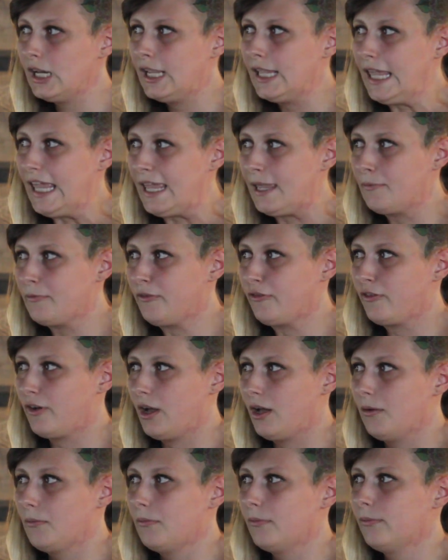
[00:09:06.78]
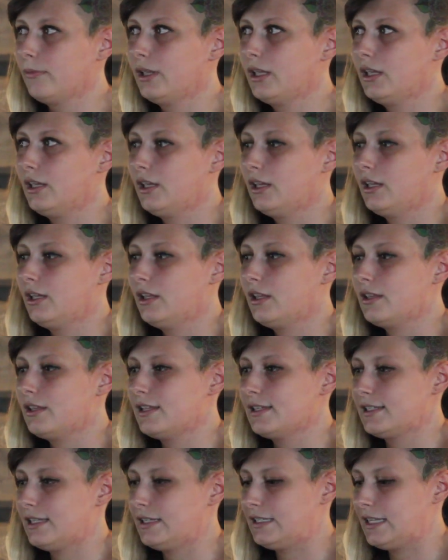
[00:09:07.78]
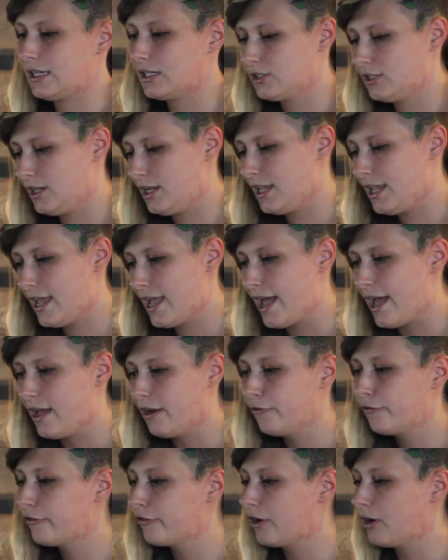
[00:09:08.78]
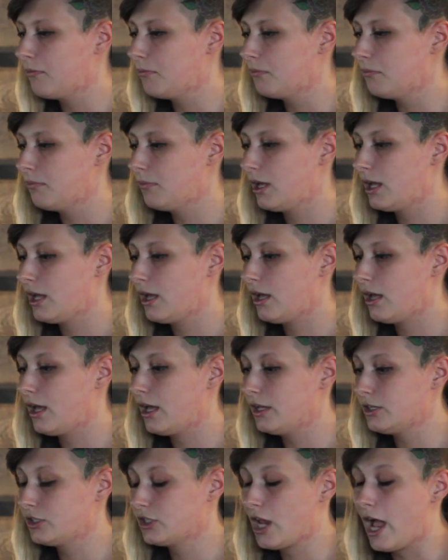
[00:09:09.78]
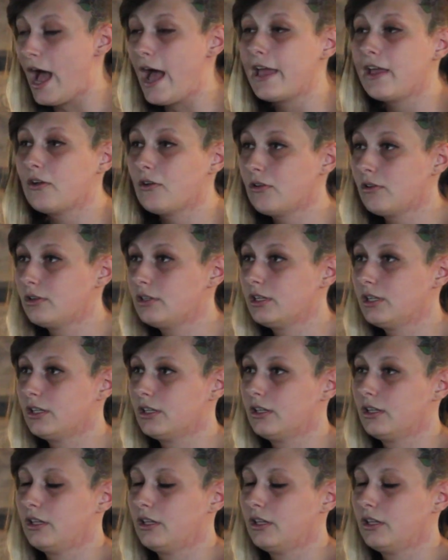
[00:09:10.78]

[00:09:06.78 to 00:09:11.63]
came from this addiction he had from a child.